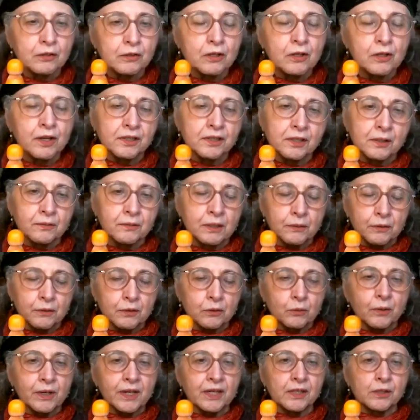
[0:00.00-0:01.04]
There's lots of
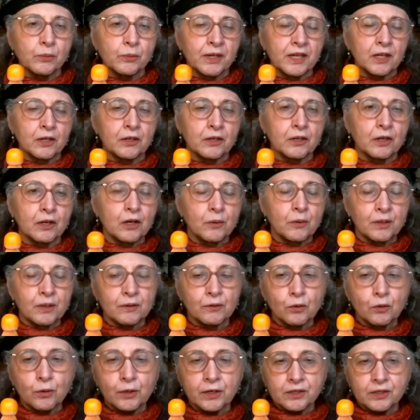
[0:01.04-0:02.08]
different ways we can go. And
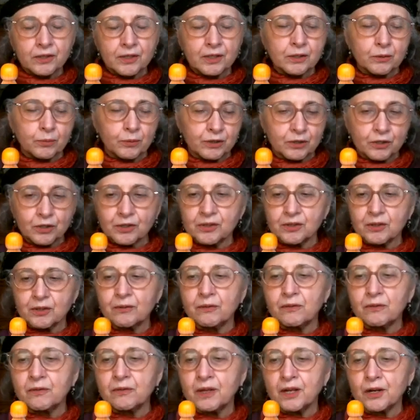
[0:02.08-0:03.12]
of course, this was just
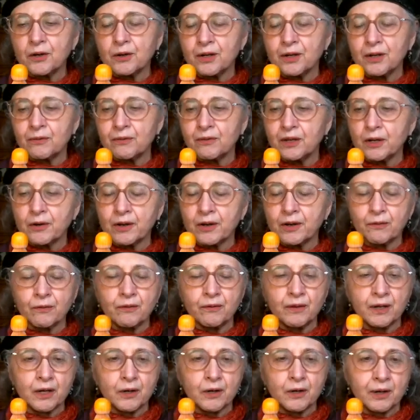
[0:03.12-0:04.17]
a very, very,
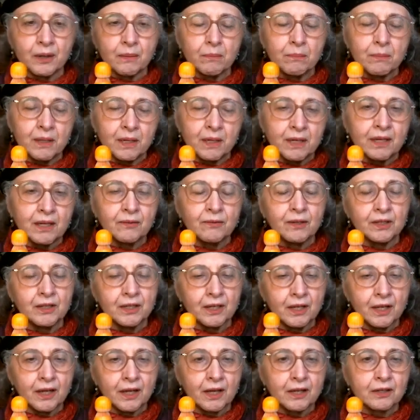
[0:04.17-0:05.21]
very mini
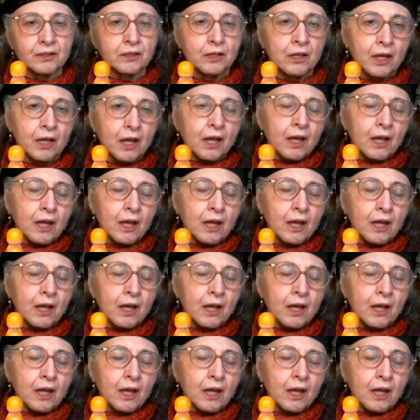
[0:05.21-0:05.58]
vignette.